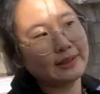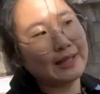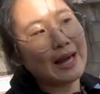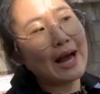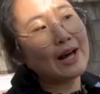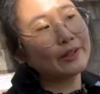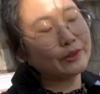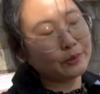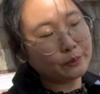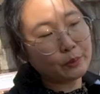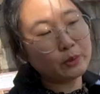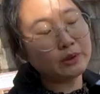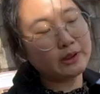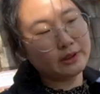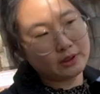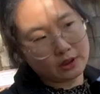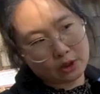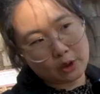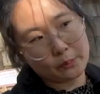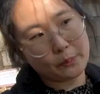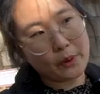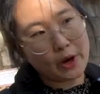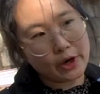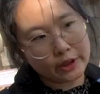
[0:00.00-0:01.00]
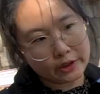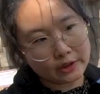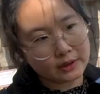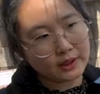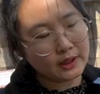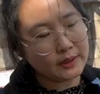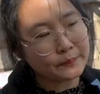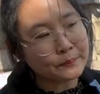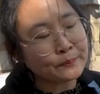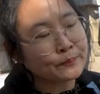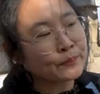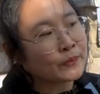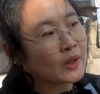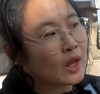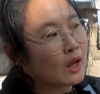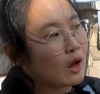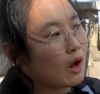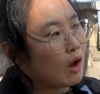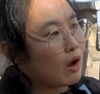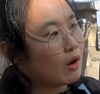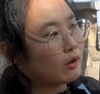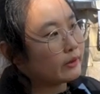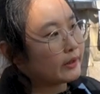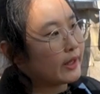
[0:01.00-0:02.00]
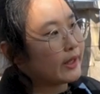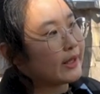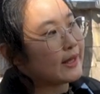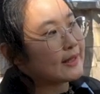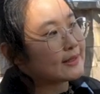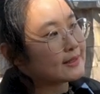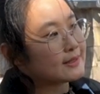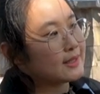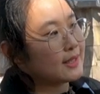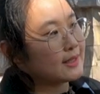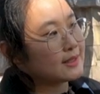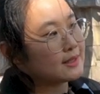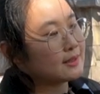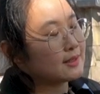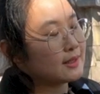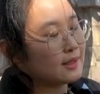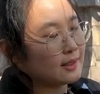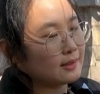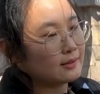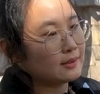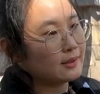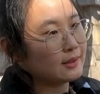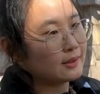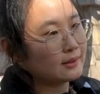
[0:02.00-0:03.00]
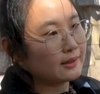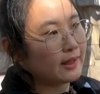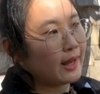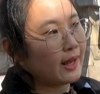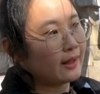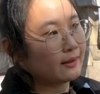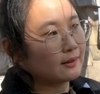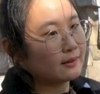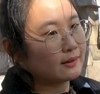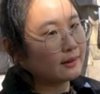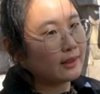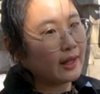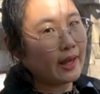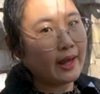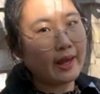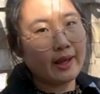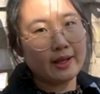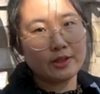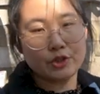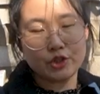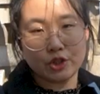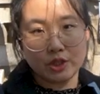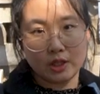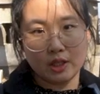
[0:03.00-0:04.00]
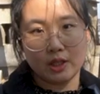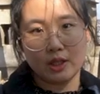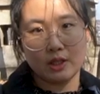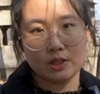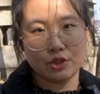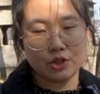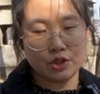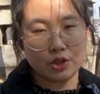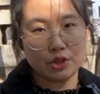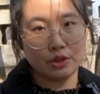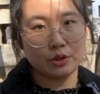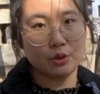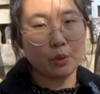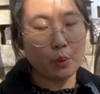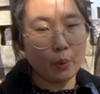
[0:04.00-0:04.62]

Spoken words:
the other political party. They insisted that she should